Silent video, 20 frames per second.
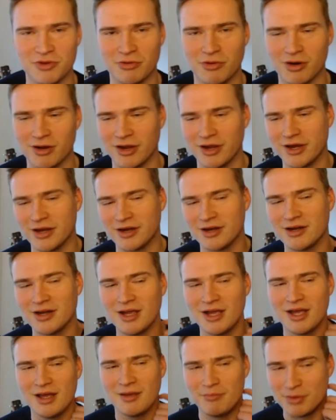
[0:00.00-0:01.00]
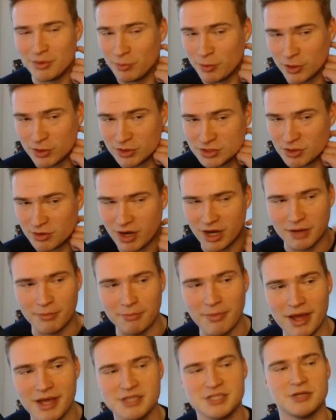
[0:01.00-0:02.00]
you are here. But we also got a
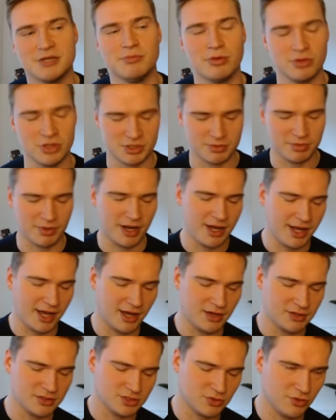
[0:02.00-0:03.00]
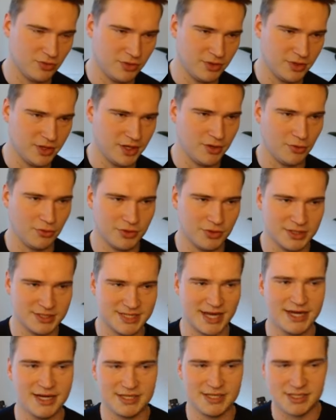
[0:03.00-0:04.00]
major bullish breakout on the
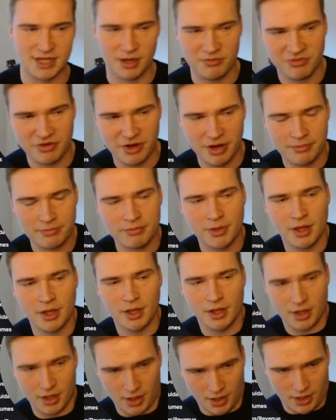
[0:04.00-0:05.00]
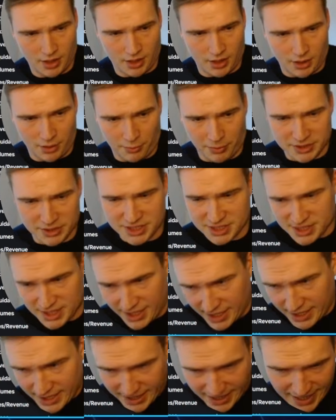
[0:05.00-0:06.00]
daily time frame, which is an
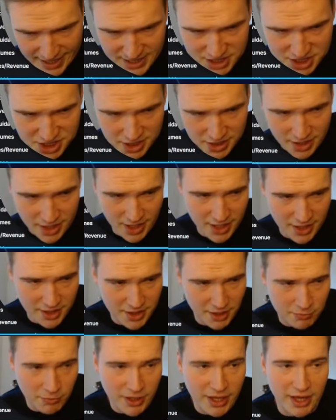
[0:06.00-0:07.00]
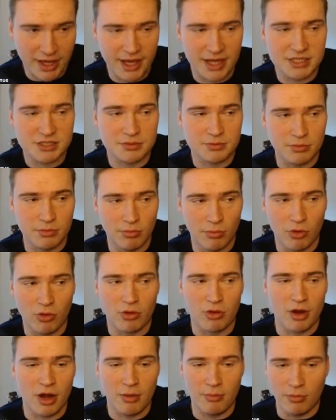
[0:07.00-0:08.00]
indication that we can get
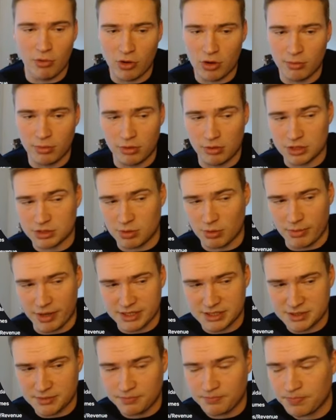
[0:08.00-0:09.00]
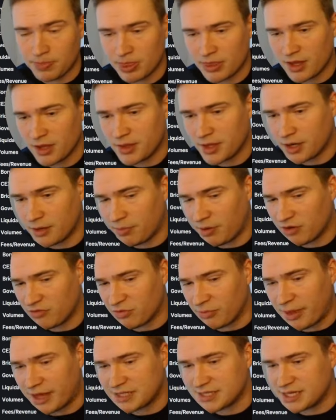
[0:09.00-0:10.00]
more and more bullish momentum. And then apart
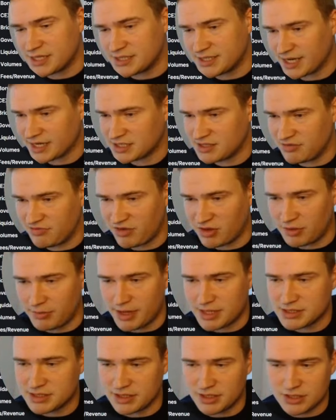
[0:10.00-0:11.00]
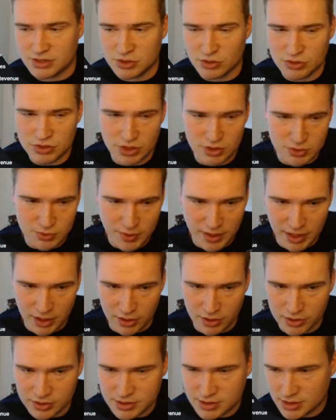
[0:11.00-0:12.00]
from that, Injective fundamentally is also doing
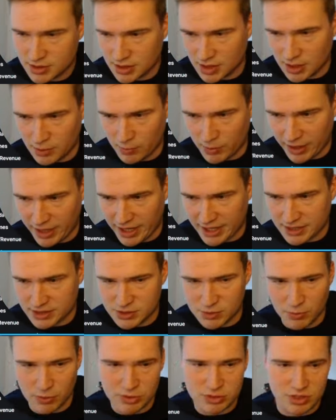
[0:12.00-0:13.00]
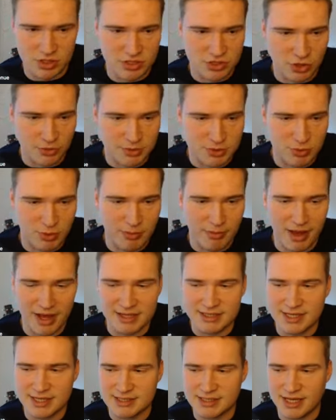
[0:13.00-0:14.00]
good. We're getting towards the tops we
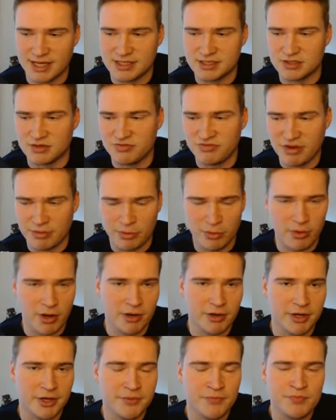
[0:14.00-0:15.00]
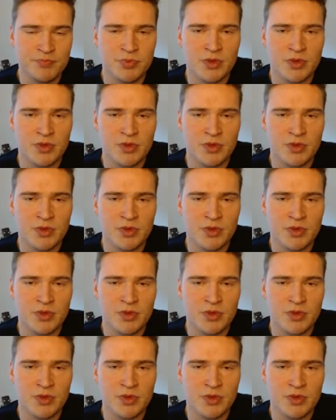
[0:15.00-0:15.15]
made at the end of February